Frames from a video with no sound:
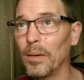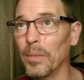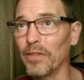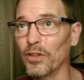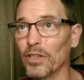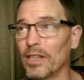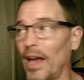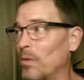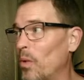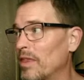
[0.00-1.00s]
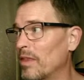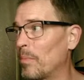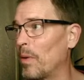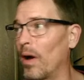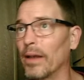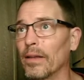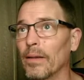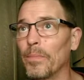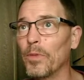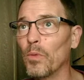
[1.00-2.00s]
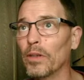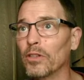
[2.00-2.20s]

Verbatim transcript: But if you're the side with the pawn, you want